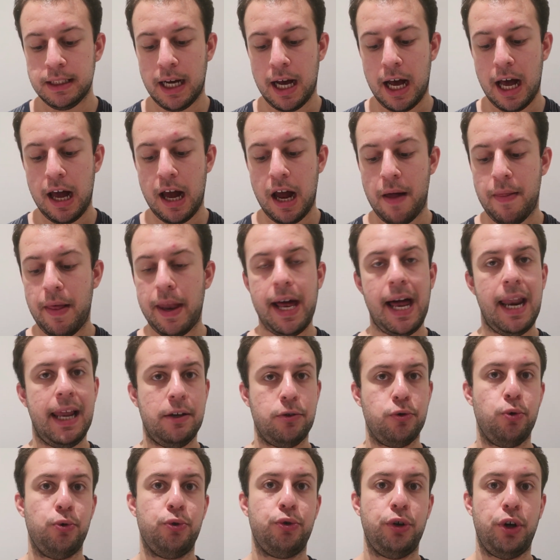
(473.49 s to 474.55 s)
And then
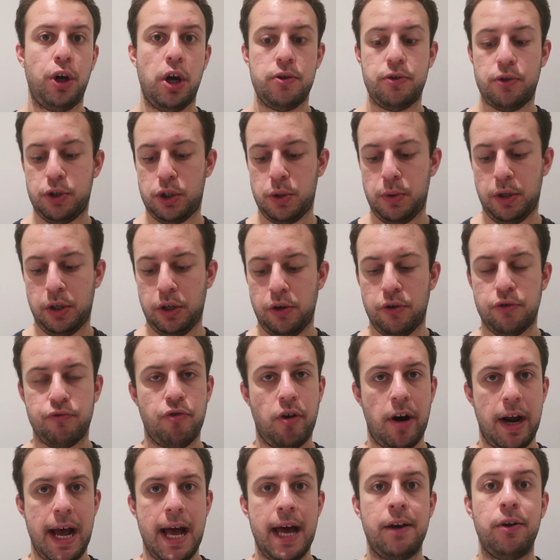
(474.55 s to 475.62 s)
Alex also goes on to accuse
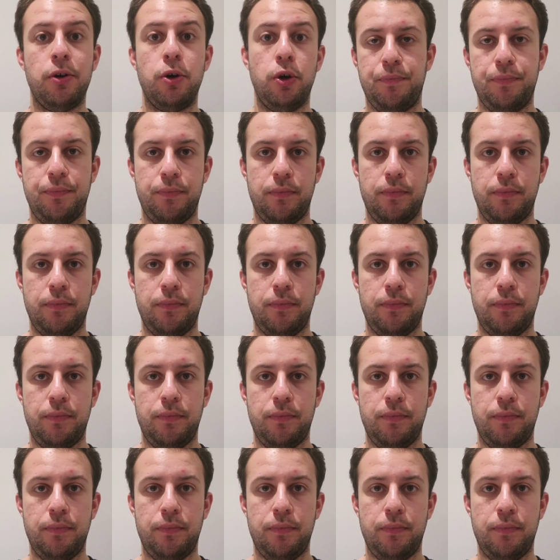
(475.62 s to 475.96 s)
Ryan.